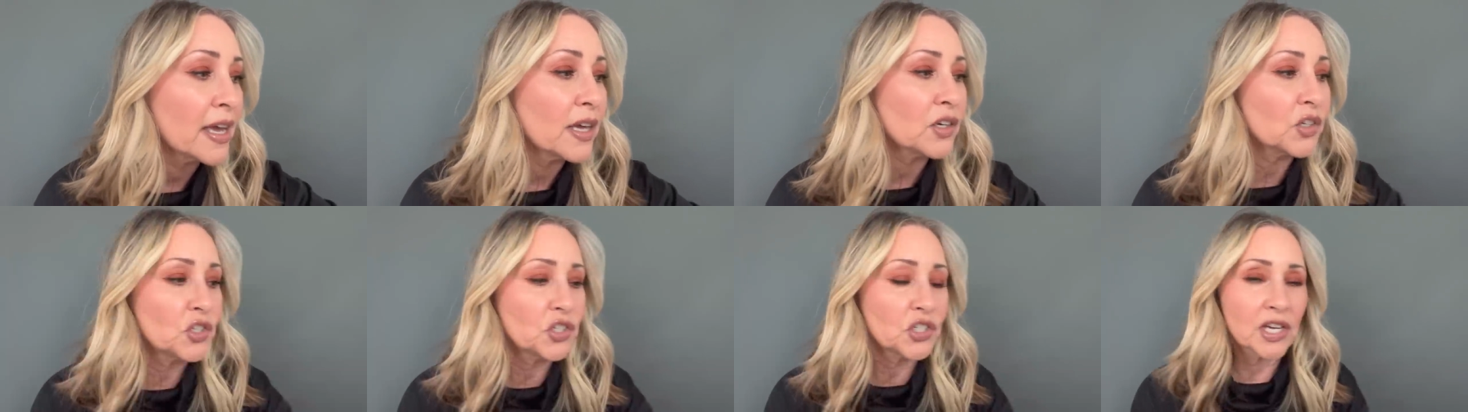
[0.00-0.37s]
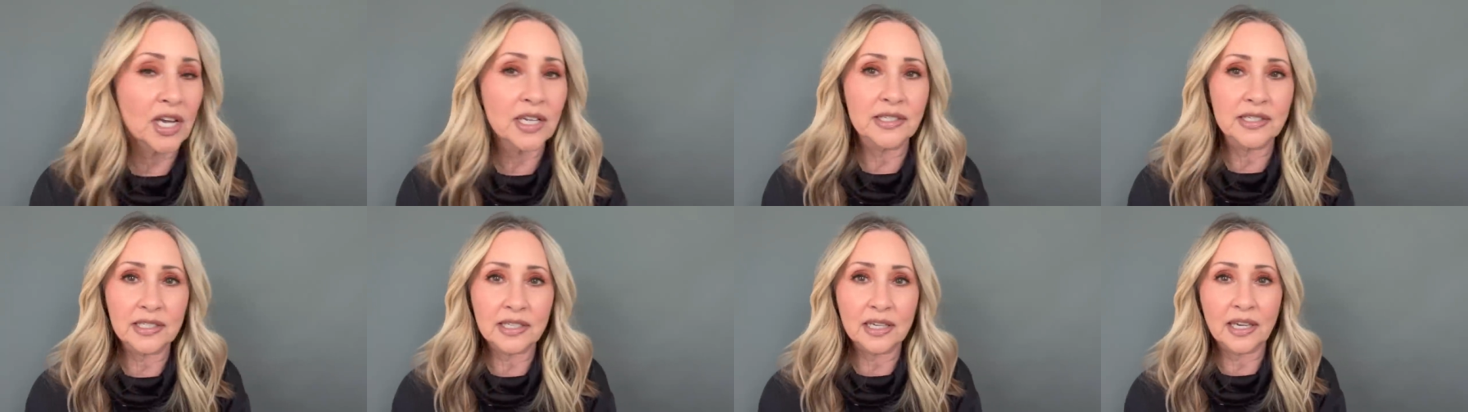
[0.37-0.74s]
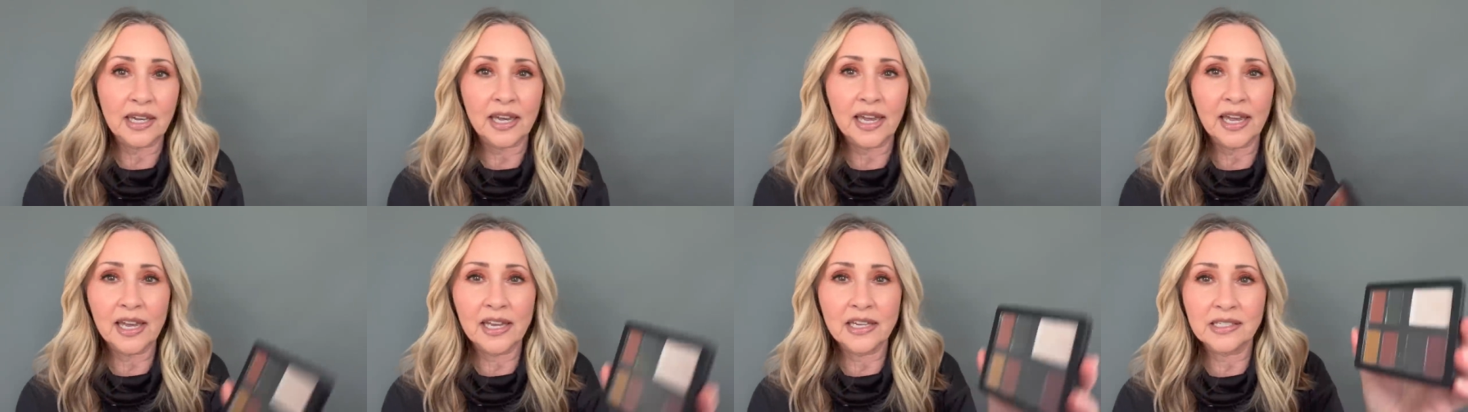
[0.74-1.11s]
Jessica
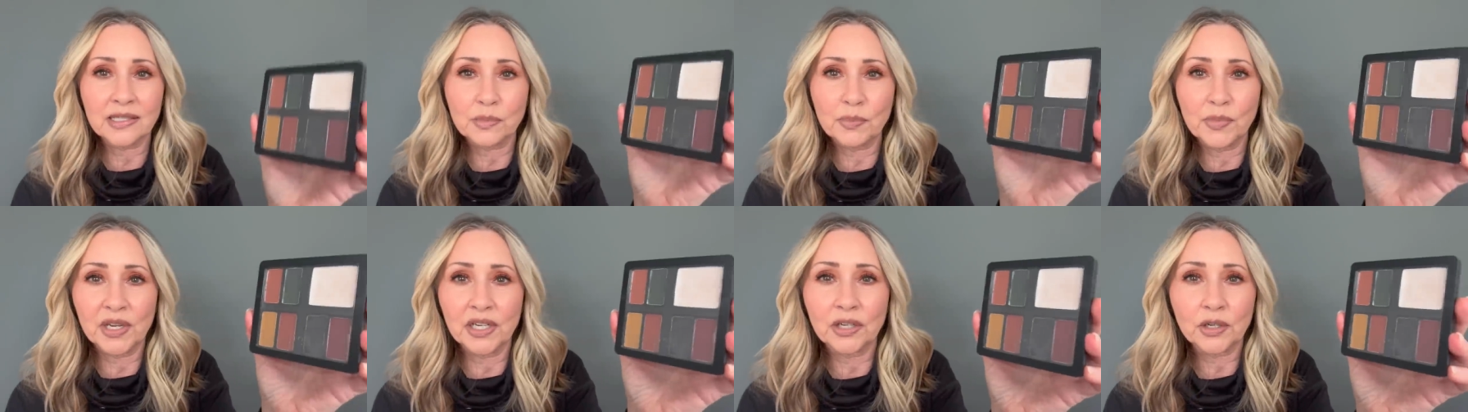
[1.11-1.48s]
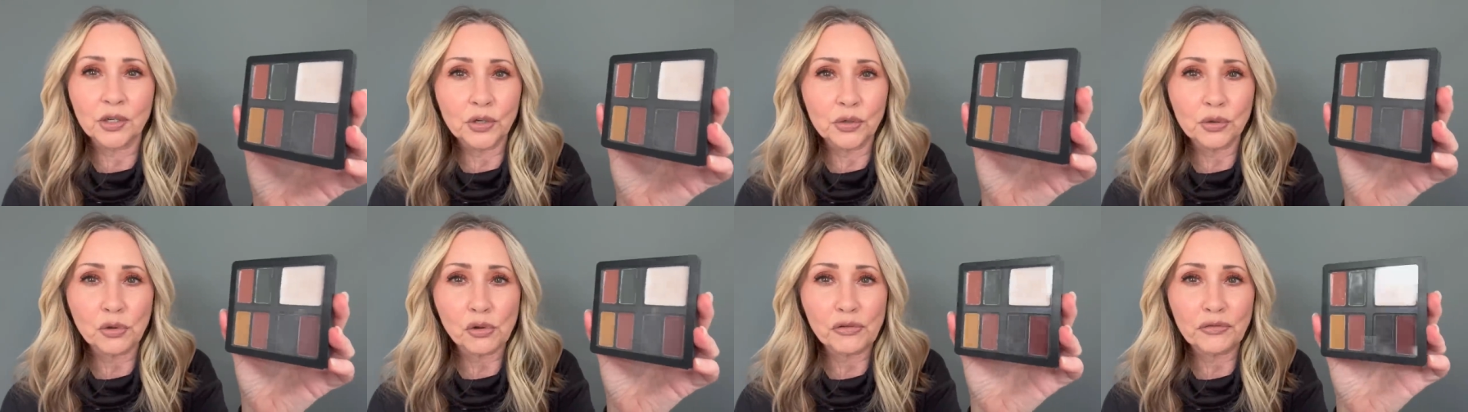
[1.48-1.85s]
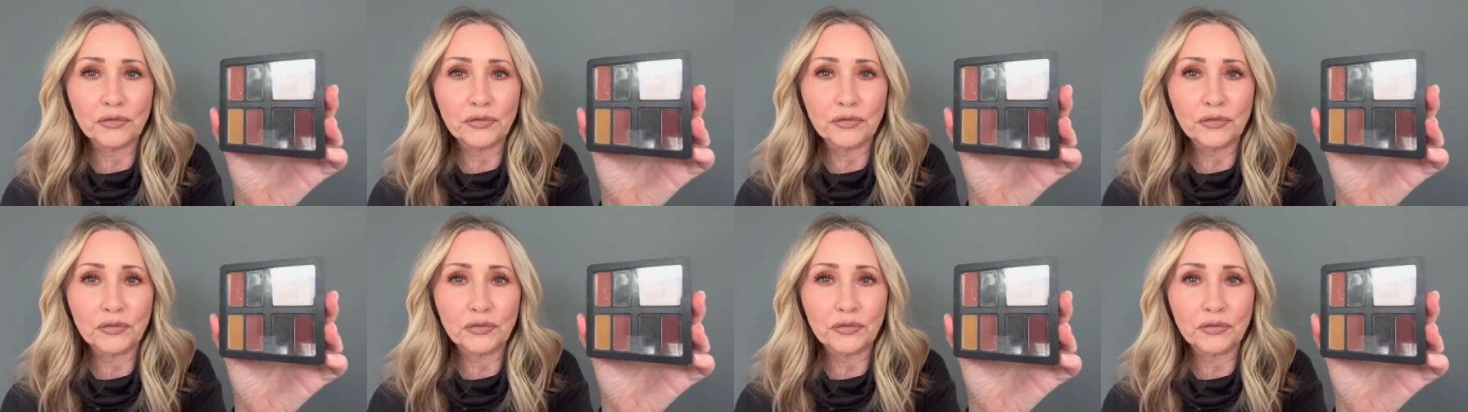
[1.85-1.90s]
Hayes being a cool,